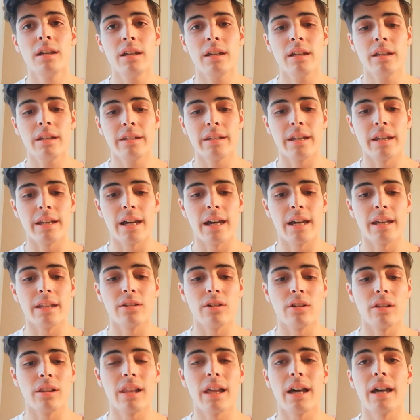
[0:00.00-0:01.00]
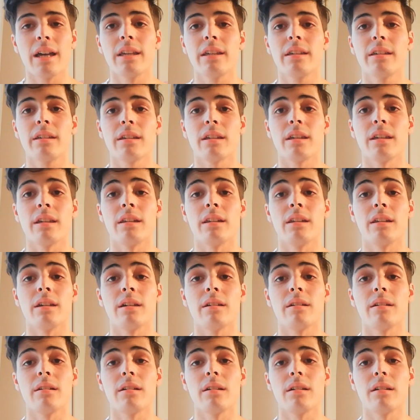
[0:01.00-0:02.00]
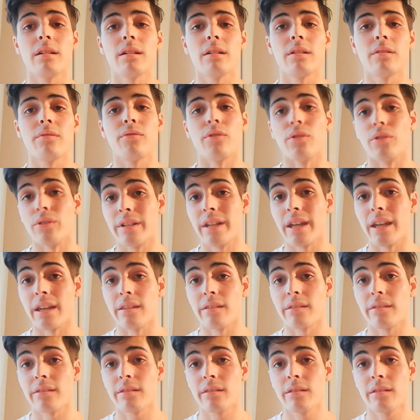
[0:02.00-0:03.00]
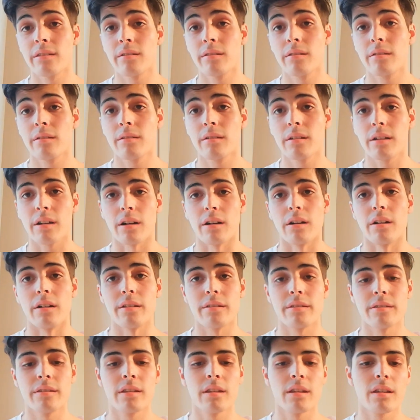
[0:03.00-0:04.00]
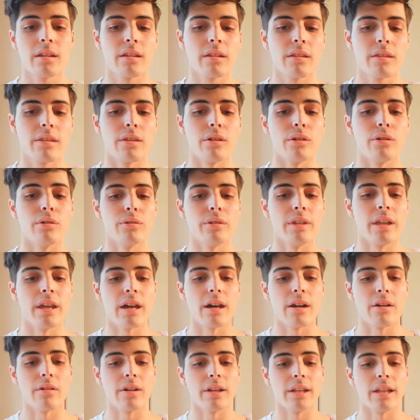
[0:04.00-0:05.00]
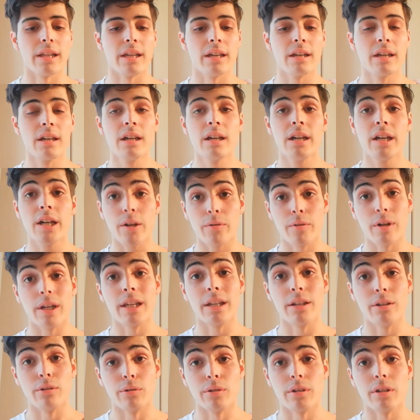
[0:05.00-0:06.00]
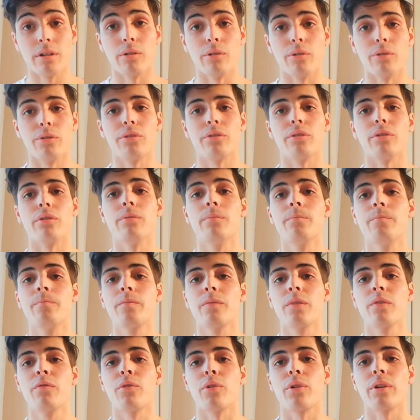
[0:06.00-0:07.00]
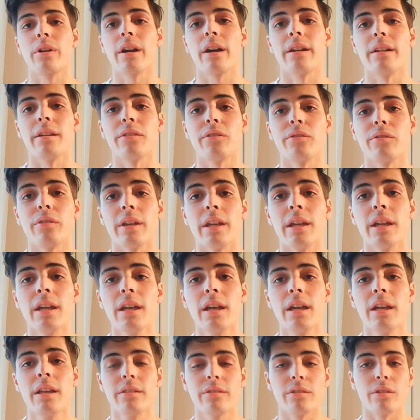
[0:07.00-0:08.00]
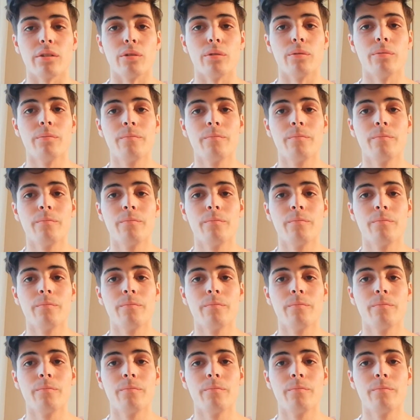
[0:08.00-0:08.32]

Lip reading: that I don't like in Fontaine's cards, though they are really good also for Cardistry. So